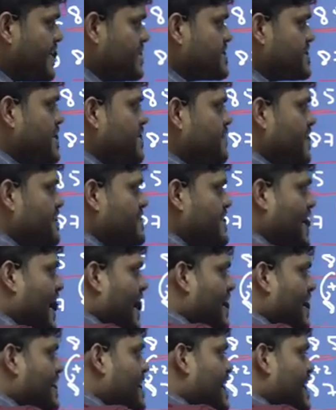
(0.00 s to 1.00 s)
given
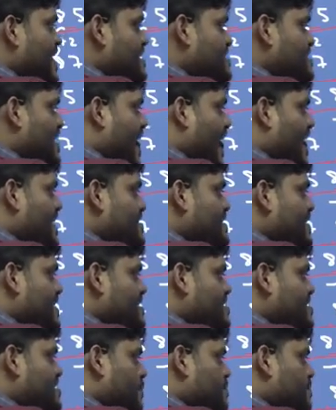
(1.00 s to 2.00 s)
that the other
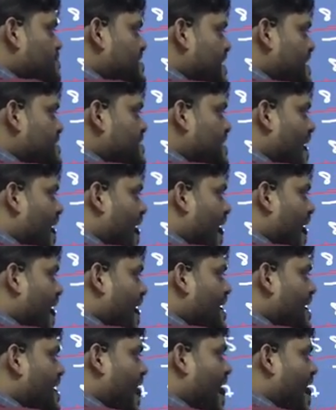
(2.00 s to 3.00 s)
subject
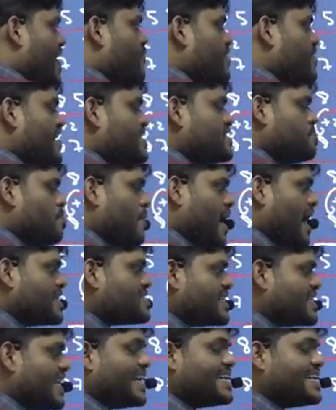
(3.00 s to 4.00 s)
are average marks
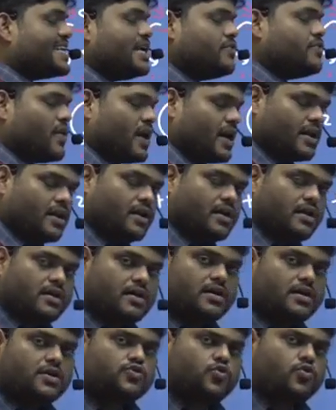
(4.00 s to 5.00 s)
81.
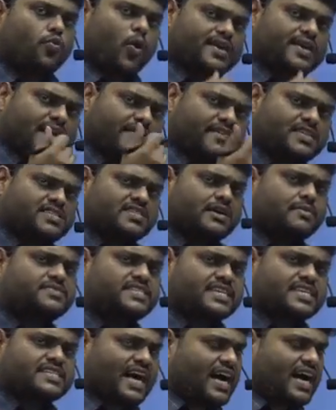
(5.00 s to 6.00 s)
So whatever
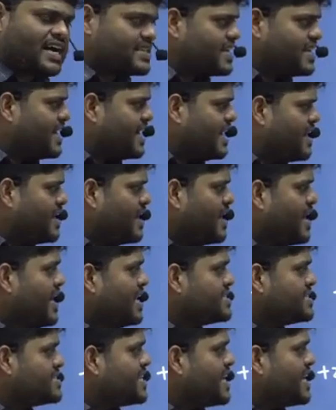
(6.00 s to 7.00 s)
subject are there,
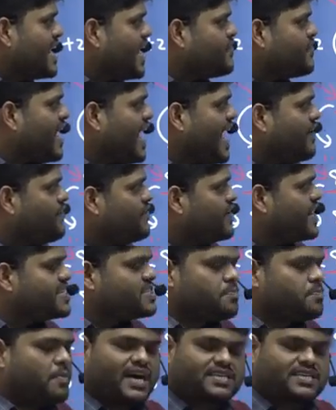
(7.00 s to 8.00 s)
they have average
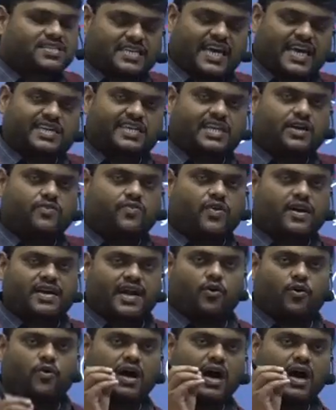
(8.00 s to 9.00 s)
marks 81.
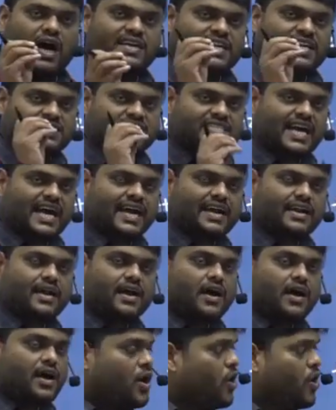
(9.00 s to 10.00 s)
Now understand
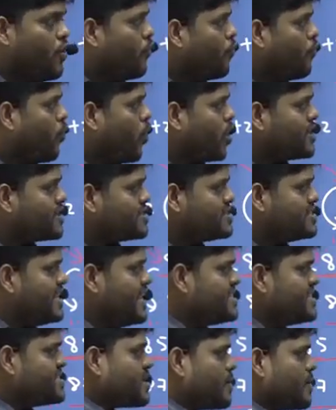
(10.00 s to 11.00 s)
what these
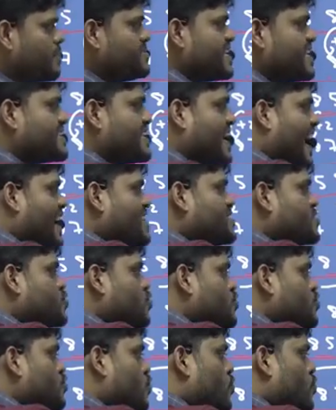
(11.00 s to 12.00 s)
subject has to
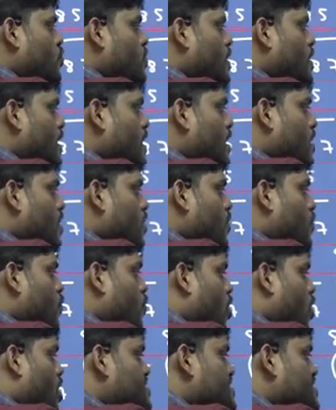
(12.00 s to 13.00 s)
do.
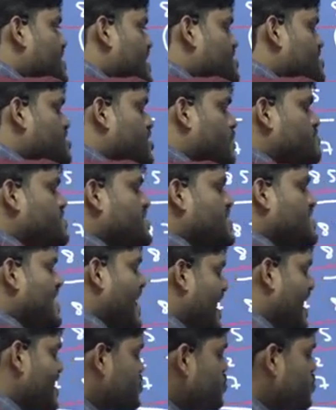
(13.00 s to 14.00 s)
What these subject has to